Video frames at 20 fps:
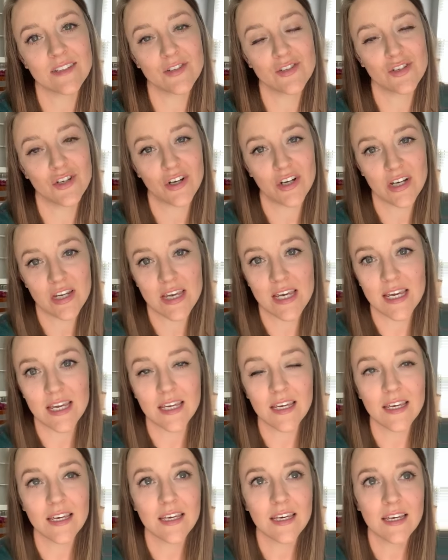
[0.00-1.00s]

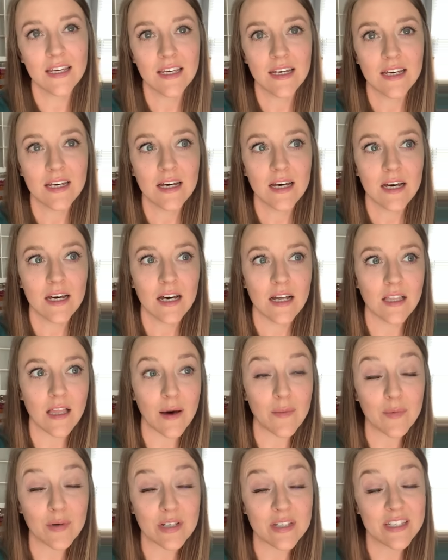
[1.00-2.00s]
journey a
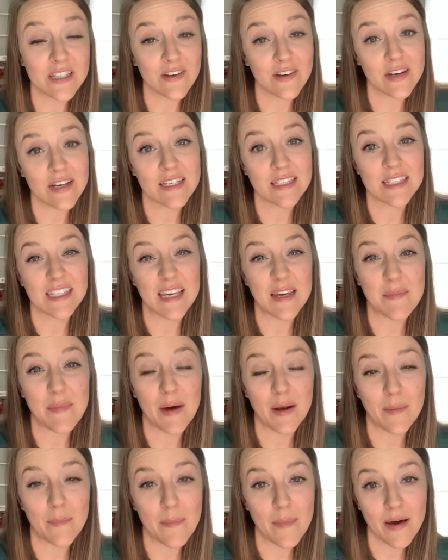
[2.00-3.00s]
lot more seriously
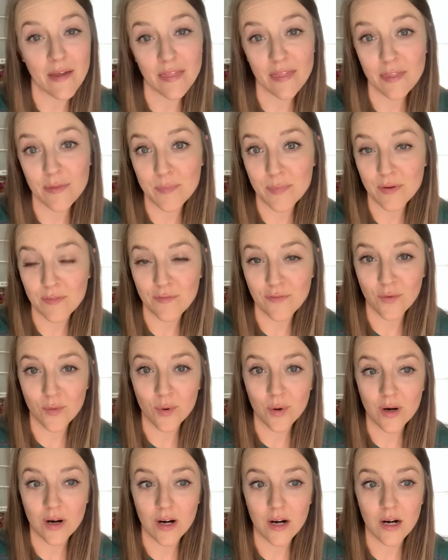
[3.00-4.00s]
about a month
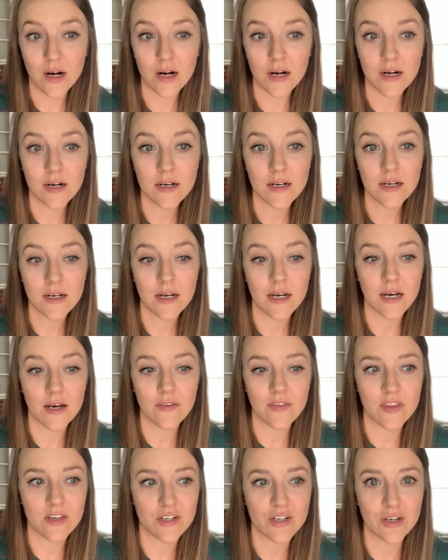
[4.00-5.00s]
before
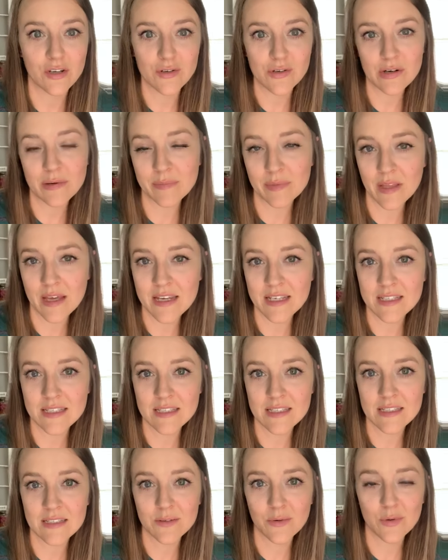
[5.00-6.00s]
the shelter in
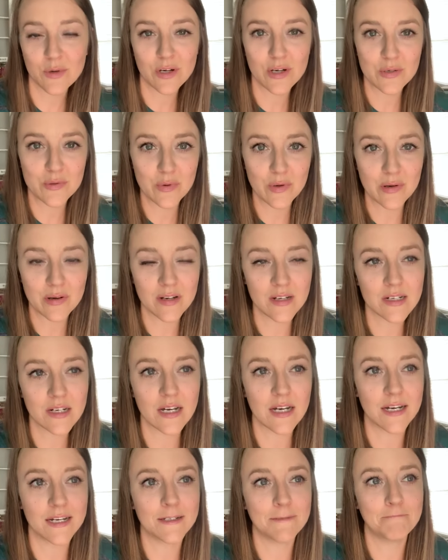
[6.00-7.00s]
place orders were
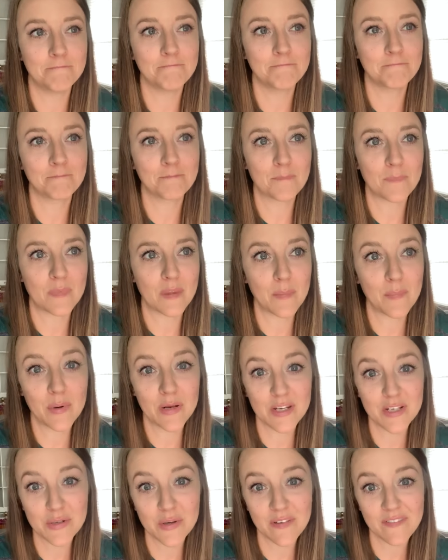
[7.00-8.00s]
um, put
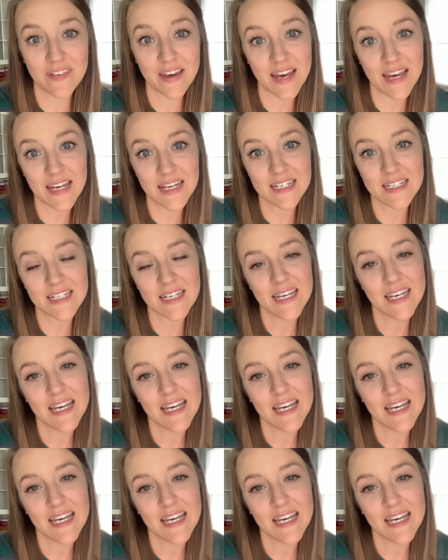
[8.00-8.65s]
into effect.